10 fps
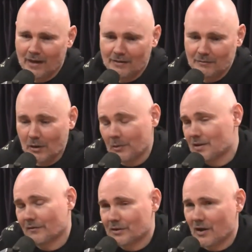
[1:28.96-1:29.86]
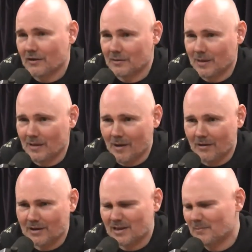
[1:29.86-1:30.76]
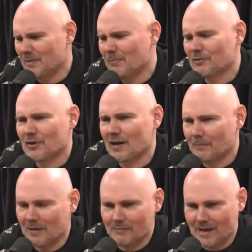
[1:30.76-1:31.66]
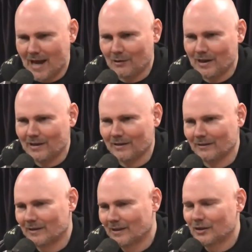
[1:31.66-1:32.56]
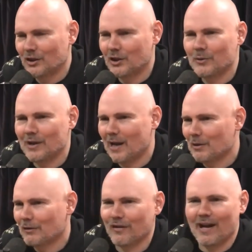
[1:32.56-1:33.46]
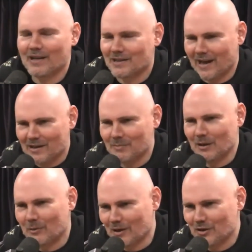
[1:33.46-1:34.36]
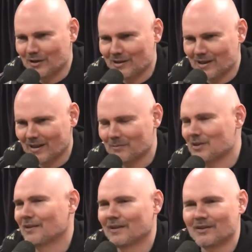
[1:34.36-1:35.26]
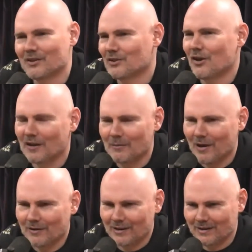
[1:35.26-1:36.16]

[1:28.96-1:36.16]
And no one's ever talked to me about it. So people tried to pimp me out like in a Q&A with fans and ask me questions like I'm suddenly going to talk about it.